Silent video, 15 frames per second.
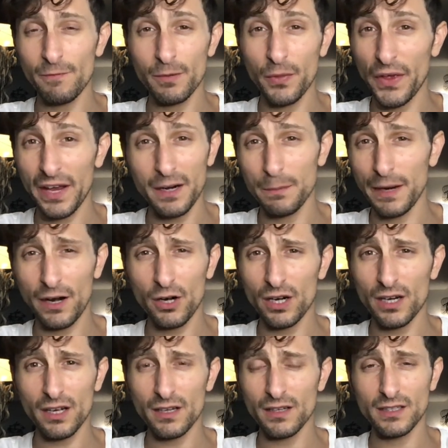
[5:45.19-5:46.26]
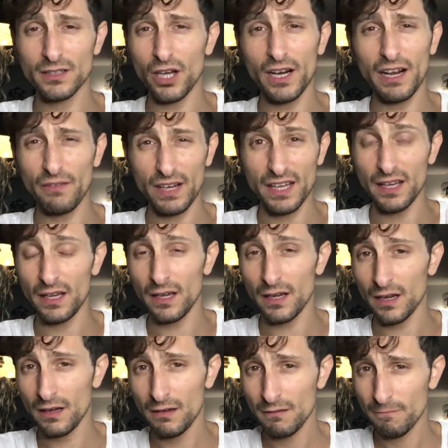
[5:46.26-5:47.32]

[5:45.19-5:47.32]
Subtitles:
but that America does not have a king.